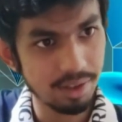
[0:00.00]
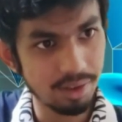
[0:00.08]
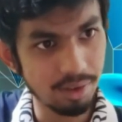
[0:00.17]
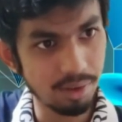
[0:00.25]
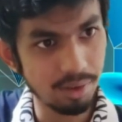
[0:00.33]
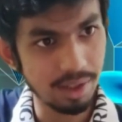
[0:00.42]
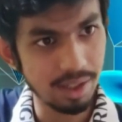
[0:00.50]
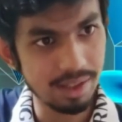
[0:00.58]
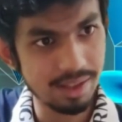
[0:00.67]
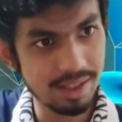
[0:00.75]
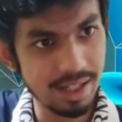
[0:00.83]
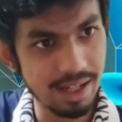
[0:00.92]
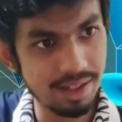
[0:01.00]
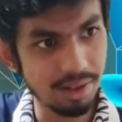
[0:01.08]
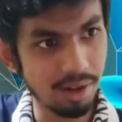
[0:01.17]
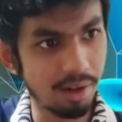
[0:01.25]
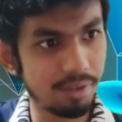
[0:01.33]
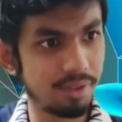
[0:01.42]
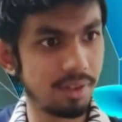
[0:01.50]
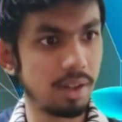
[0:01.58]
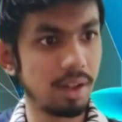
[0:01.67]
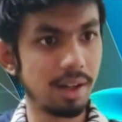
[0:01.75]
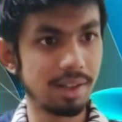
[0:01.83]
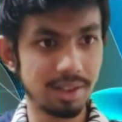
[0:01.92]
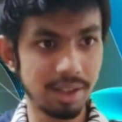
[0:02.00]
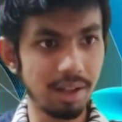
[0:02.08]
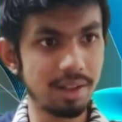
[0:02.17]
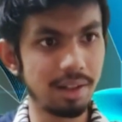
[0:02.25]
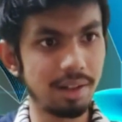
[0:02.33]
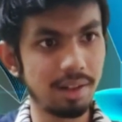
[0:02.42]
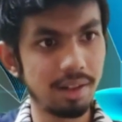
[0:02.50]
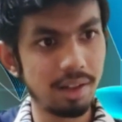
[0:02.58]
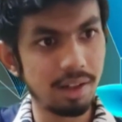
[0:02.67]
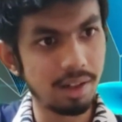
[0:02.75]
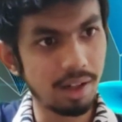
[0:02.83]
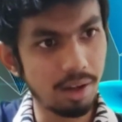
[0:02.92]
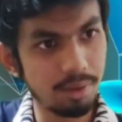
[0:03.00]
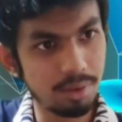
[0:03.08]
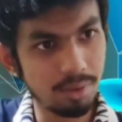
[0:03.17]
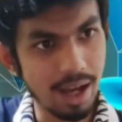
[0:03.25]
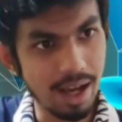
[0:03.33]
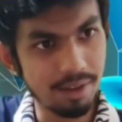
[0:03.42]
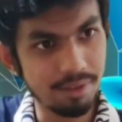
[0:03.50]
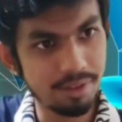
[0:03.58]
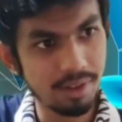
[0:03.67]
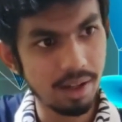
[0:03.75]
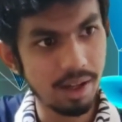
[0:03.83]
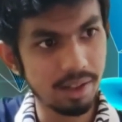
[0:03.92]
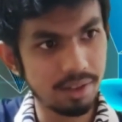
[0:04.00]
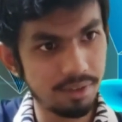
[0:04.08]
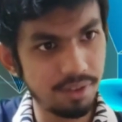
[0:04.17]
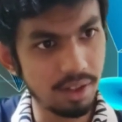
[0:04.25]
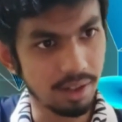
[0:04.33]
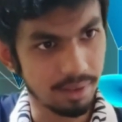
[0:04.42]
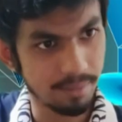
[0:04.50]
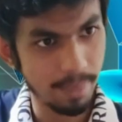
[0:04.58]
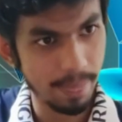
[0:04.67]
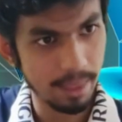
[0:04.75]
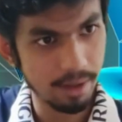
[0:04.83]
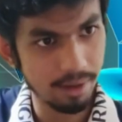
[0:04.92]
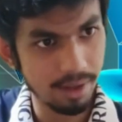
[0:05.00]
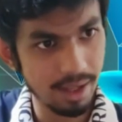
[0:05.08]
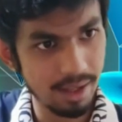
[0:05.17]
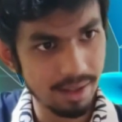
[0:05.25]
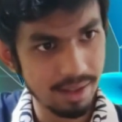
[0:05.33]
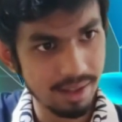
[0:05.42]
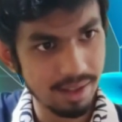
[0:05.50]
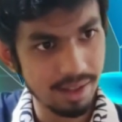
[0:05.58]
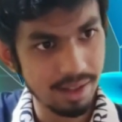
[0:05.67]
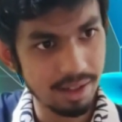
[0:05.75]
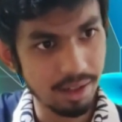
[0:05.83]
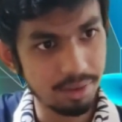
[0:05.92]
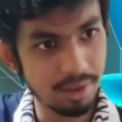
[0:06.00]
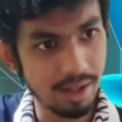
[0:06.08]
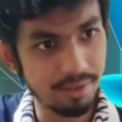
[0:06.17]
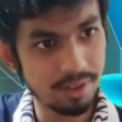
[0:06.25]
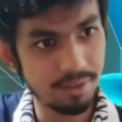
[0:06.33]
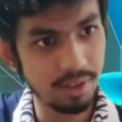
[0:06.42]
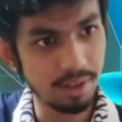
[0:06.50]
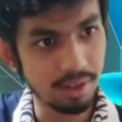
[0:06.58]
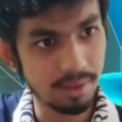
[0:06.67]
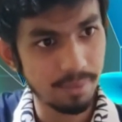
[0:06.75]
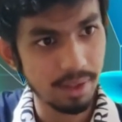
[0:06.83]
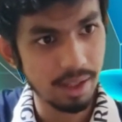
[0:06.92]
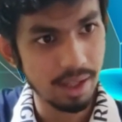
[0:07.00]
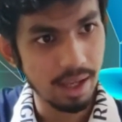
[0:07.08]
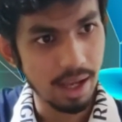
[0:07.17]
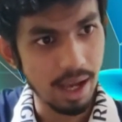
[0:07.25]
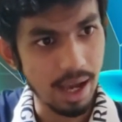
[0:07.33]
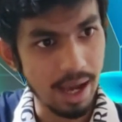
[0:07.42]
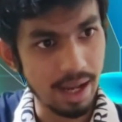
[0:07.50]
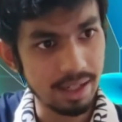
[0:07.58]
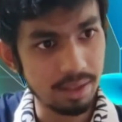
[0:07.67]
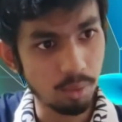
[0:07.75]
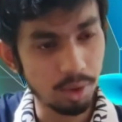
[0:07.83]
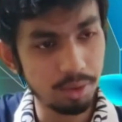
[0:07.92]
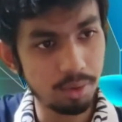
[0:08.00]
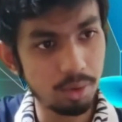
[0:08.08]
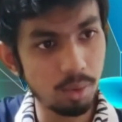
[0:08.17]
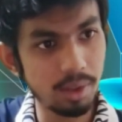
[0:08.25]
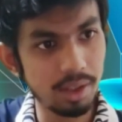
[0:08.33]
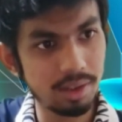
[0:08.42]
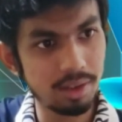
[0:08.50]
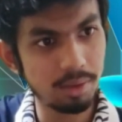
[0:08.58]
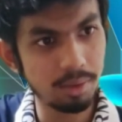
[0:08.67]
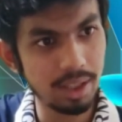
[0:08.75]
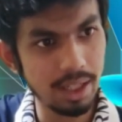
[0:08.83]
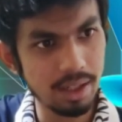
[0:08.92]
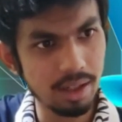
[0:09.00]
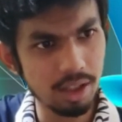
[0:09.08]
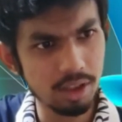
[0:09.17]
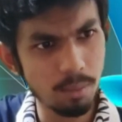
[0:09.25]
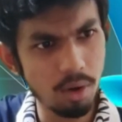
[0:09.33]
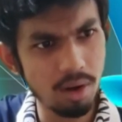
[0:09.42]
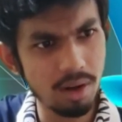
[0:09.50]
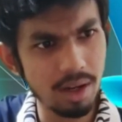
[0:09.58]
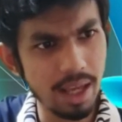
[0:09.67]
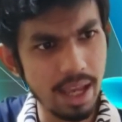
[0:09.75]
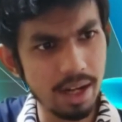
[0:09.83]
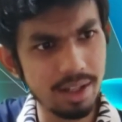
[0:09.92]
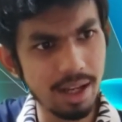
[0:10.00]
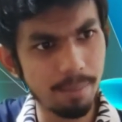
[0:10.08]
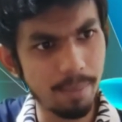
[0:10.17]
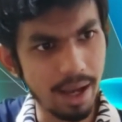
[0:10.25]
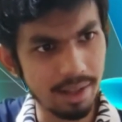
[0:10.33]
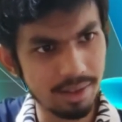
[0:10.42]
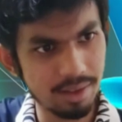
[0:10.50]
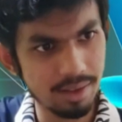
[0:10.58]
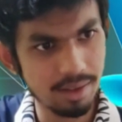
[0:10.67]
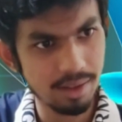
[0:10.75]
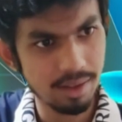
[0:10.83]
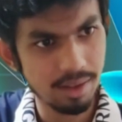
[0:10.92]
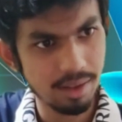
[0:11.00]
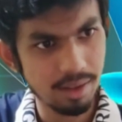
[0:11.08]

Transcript: So instead of a circle, now you have a sphere, okay? Now you have a sphere. And what you do is you take a small area patch,